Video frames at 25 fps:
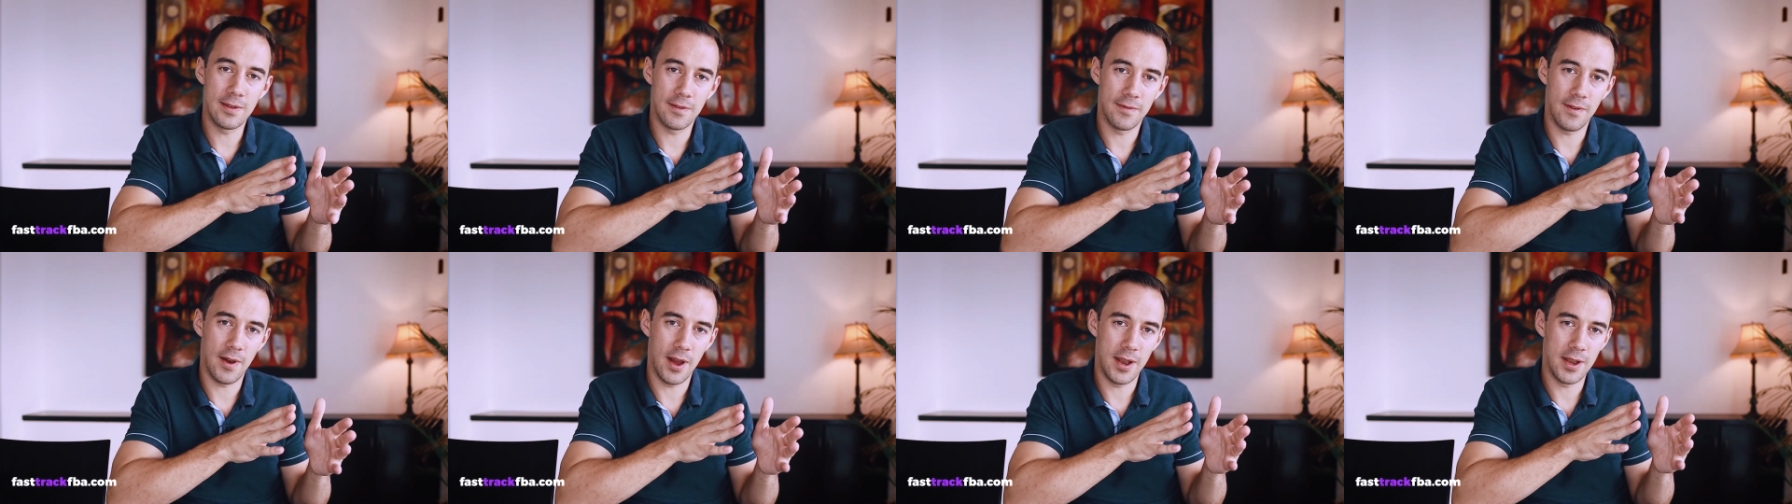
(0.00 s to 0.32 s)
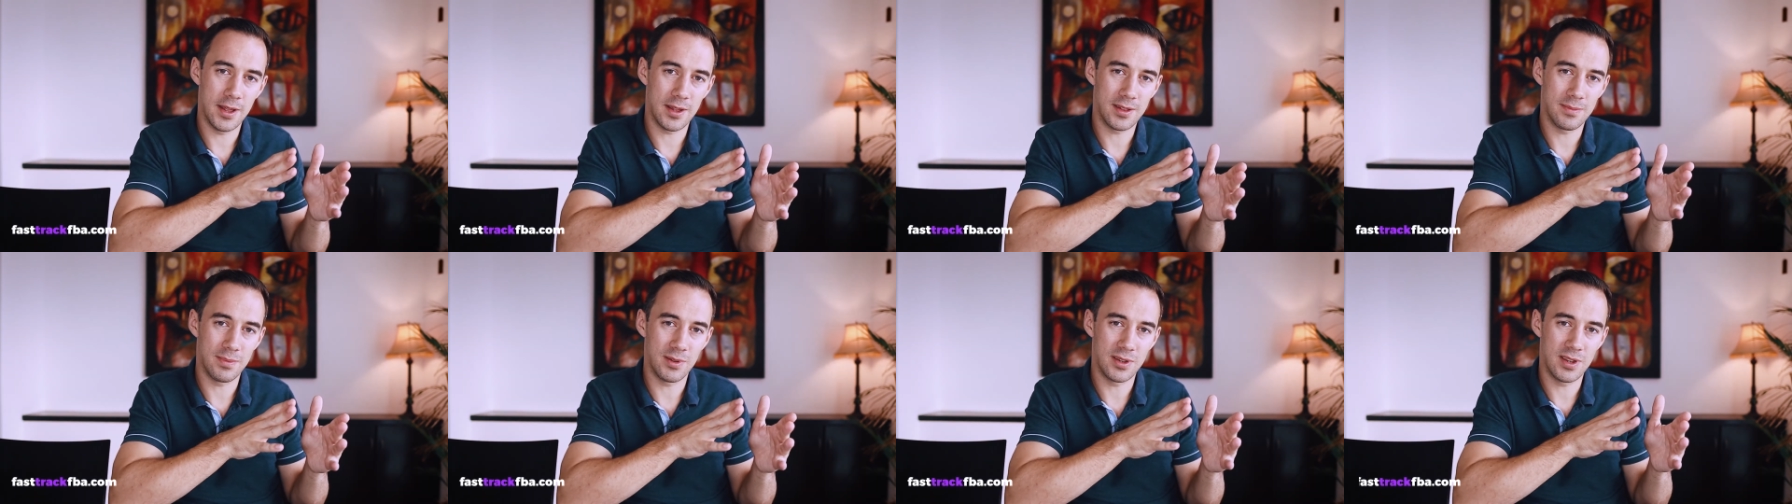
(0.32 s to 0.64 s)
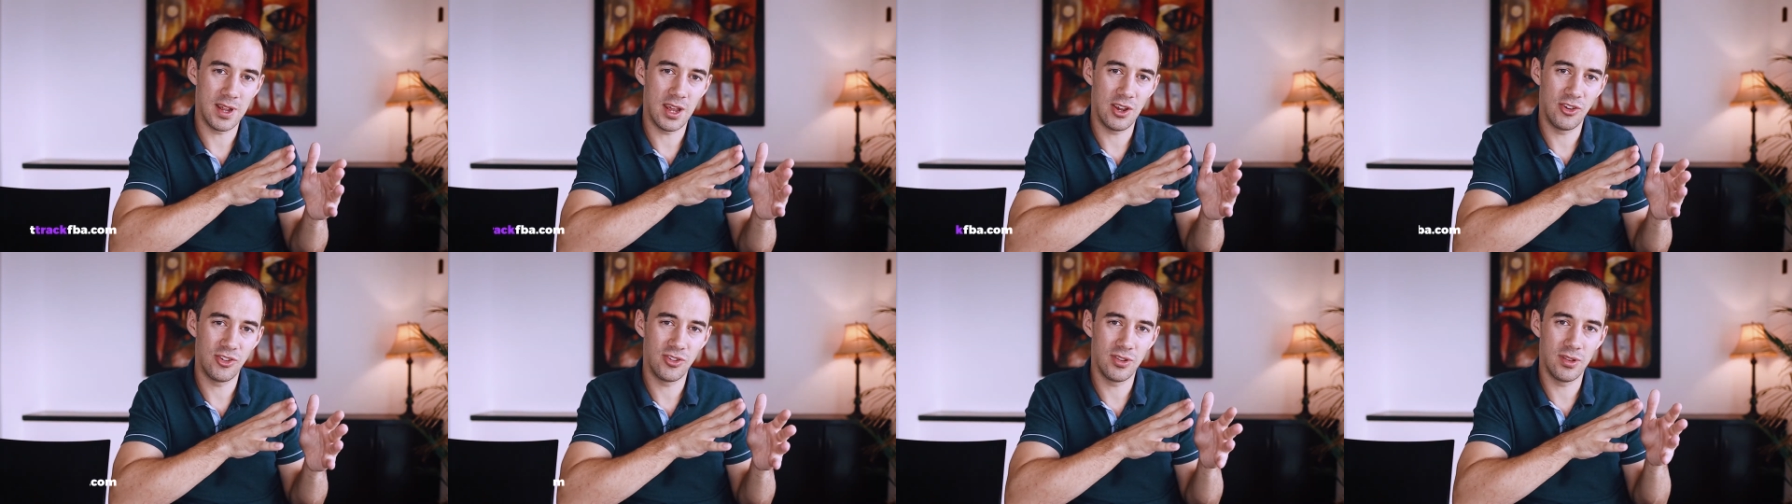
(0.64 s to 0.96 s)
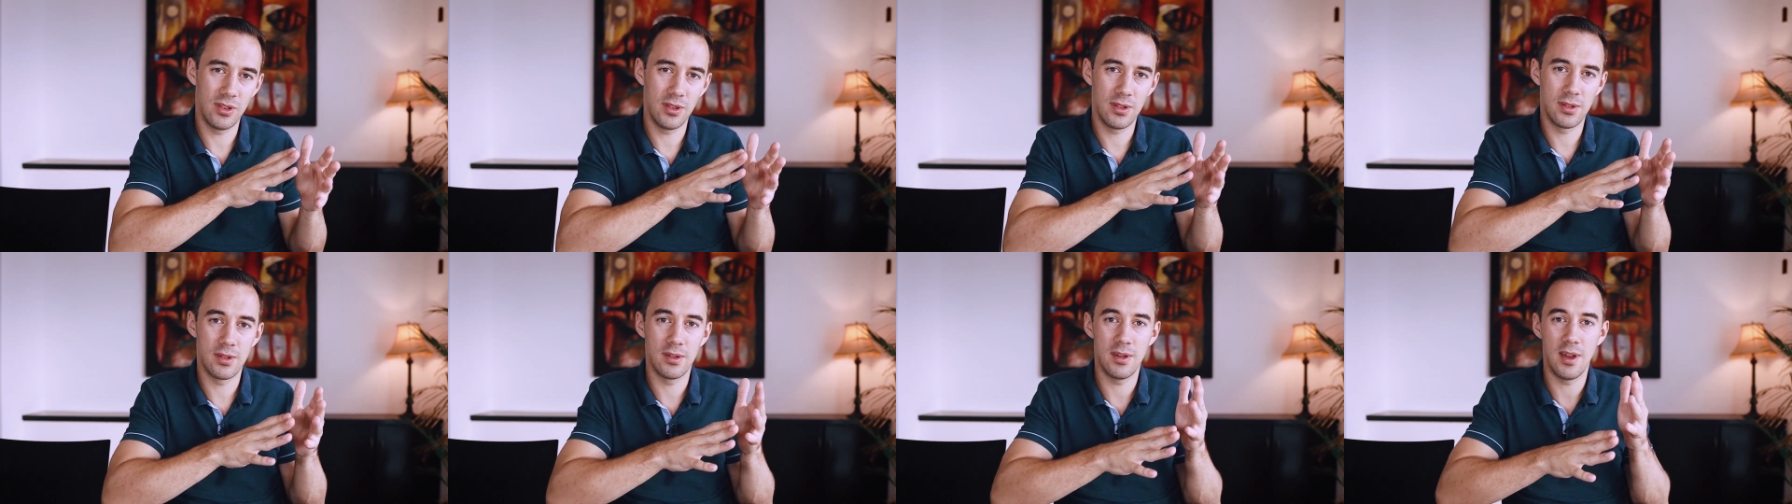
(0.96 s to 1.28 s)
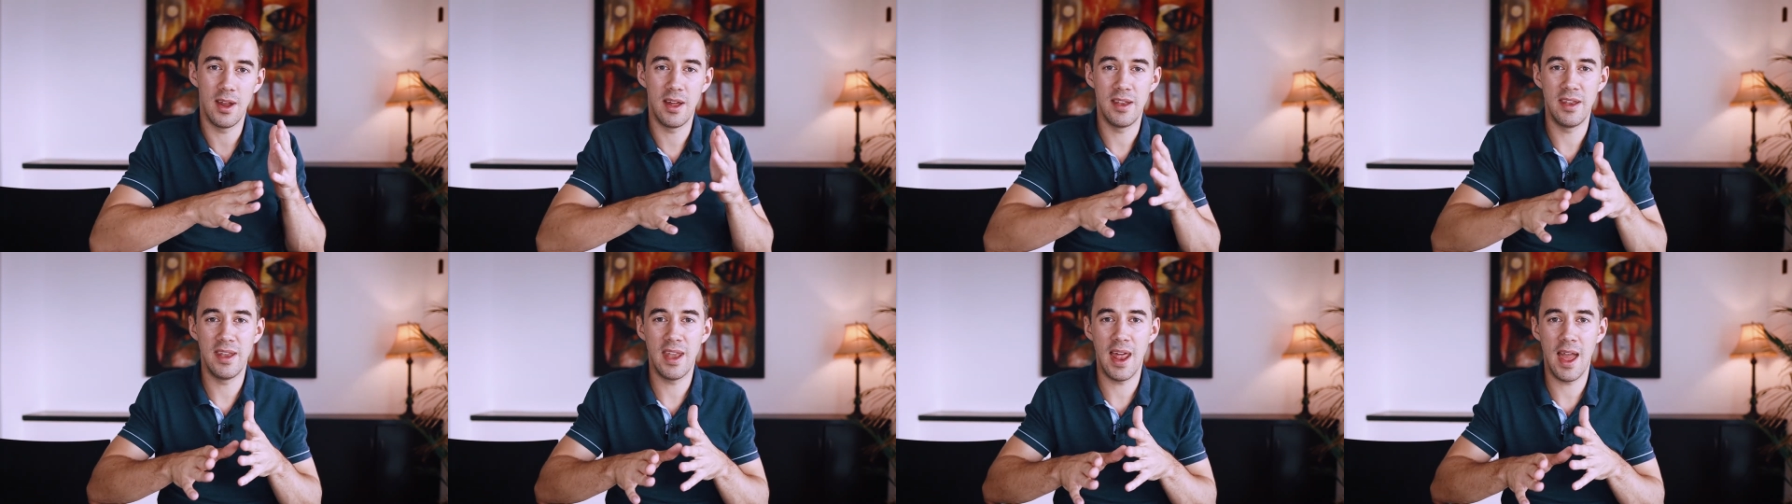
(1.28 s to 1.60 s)
define expectations,
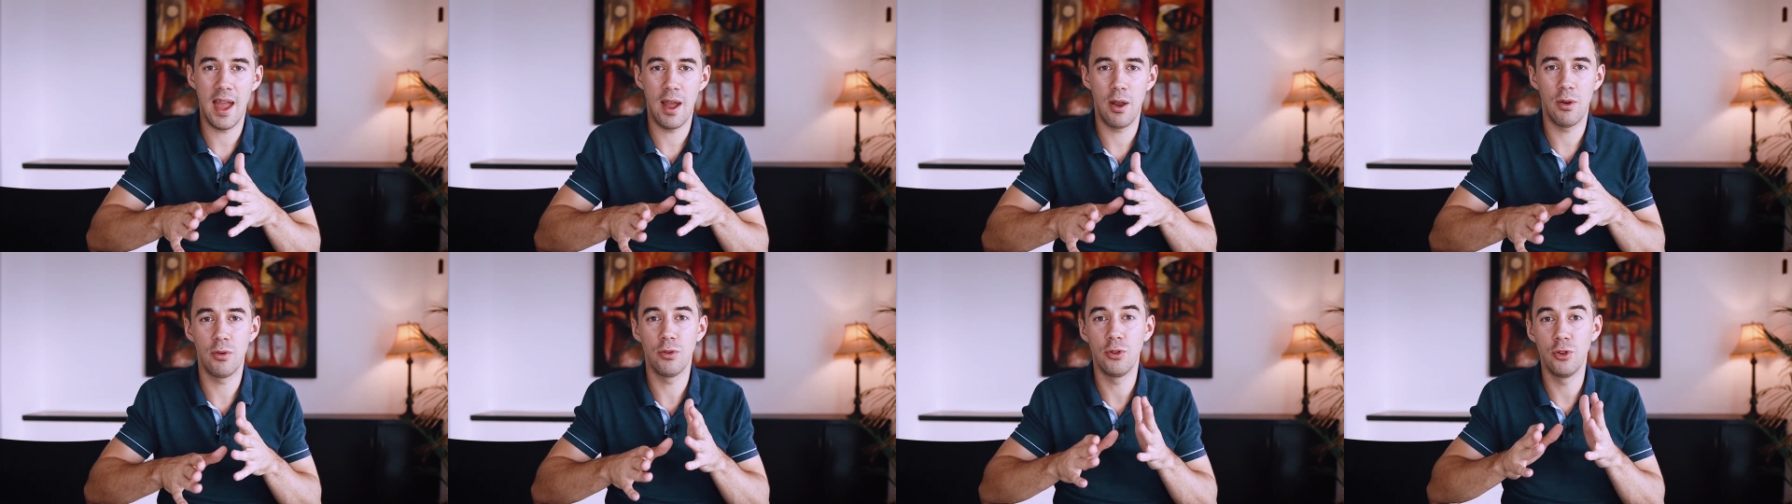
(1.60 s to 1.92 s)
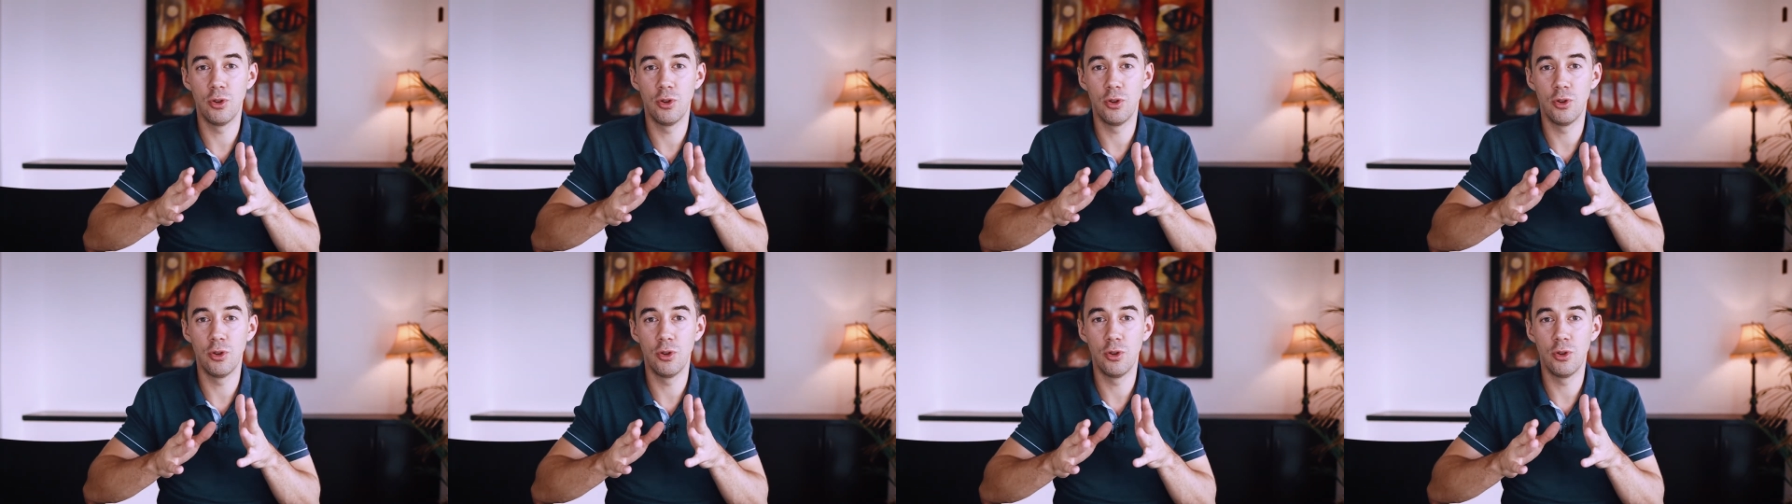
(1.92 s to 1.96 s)
and now